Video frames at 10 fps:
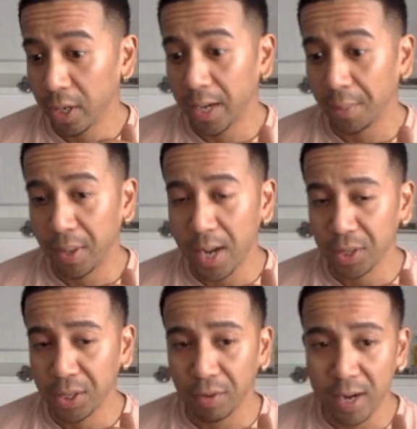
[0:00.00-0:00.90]
campaign
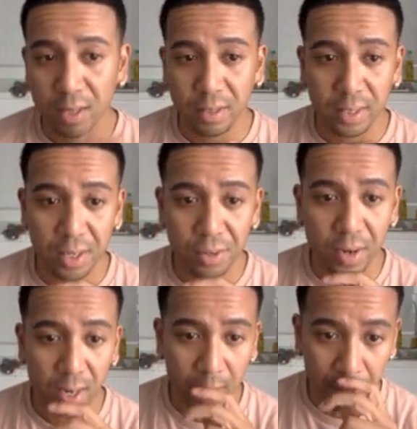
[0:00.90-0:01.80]
actually right now, since I
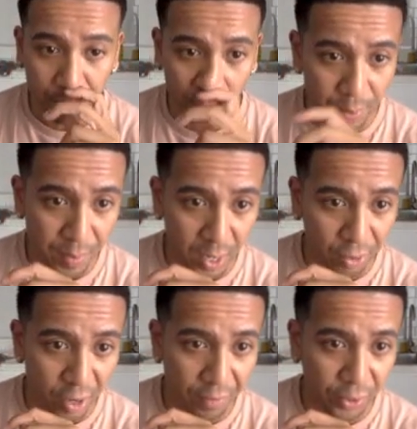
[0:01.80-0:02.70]
am going to be buying
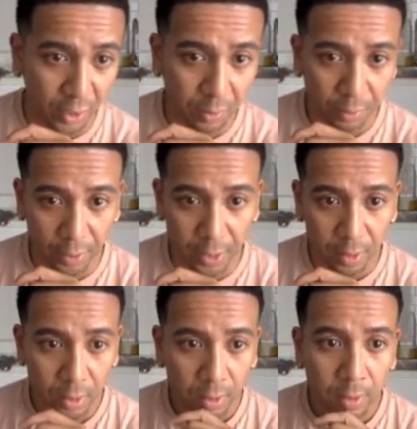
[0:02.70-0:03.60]
traffic, right?
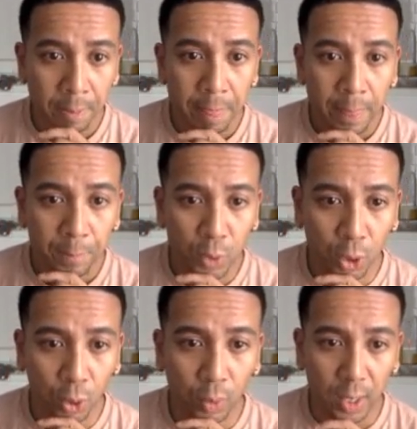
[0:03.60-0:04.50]

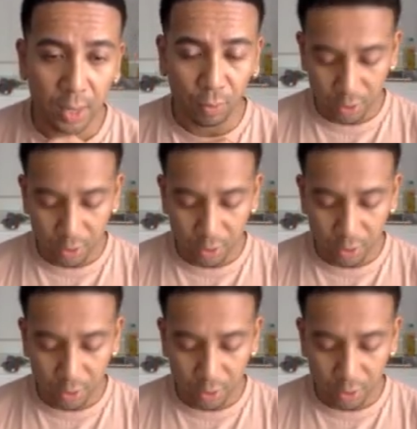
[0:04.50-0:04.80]
So I will